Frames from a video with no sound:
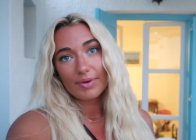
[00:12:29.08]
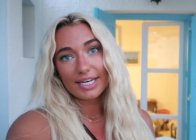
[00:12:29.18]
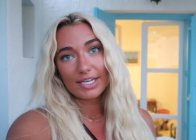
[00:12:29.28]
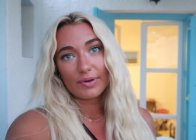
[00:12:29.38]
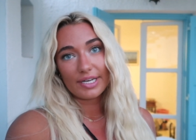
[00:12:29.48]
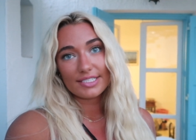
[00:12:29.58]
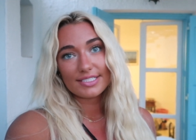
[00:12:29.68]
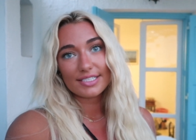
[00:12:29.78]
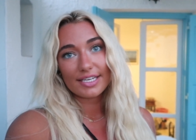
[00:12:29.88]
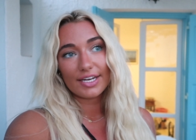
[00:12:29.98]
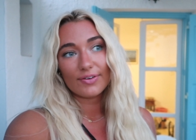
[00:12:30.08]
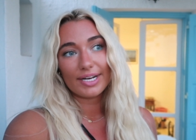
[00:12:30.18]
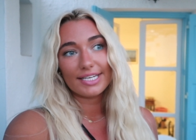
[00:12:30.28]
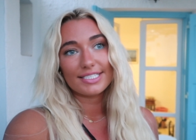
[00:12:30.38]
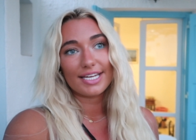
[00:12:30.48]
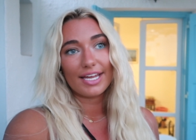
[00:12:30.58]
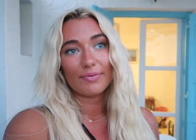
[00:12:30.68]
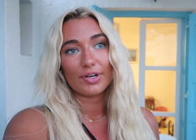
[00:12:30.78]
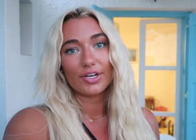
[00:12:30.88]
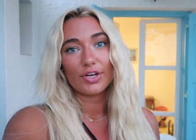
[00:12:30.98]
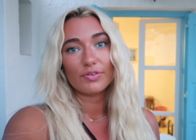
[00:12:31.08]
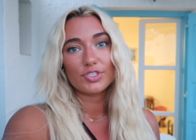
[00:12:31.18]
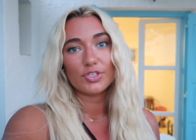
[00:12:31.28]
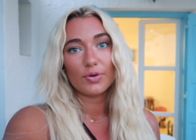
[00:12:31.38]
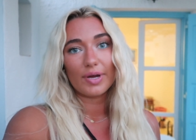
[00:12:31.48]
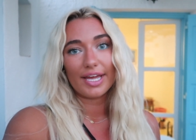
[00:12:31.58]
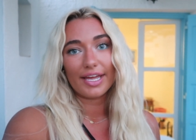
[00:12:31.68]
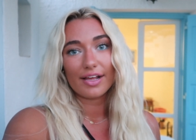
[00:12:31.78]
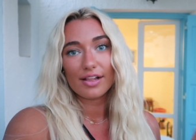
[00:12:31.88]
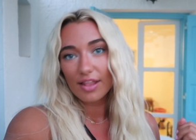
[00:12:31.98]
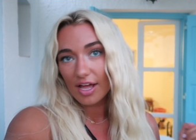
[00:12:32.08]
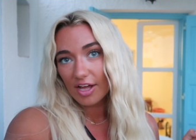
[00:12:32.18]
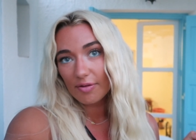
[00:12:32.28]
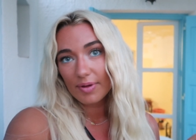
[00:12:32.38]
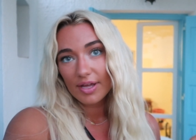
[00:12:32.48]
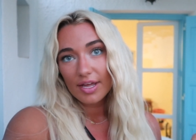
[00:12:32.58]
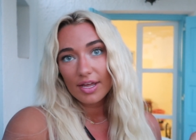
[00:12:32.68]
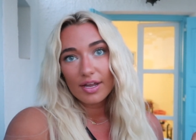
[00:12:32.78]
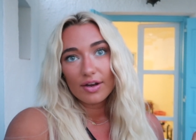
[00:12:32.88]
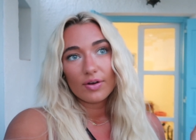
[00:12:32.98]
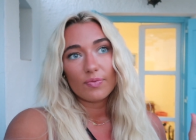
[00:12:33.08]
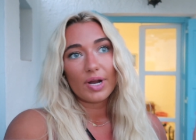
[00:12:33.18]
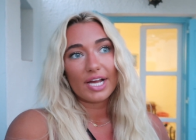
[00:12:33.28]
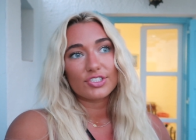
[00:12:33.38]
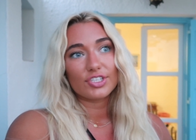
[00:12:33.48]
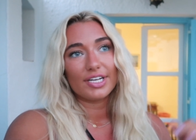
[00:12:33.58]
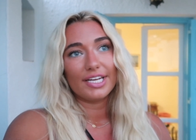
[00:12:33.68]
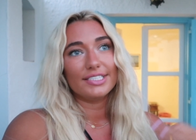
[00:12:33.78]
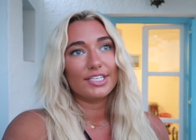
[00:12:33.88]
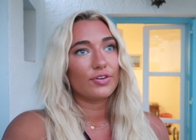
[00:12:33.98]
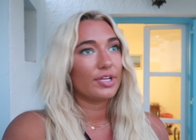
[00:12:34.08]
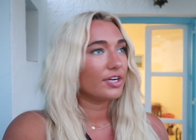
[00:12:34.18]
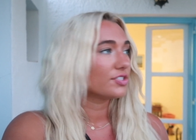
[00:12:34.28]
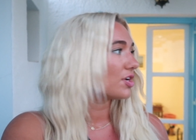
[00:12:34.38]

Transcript: But anyways, getting ready tonight. We're going to go to a club. We're actually going to eat dinner there. It's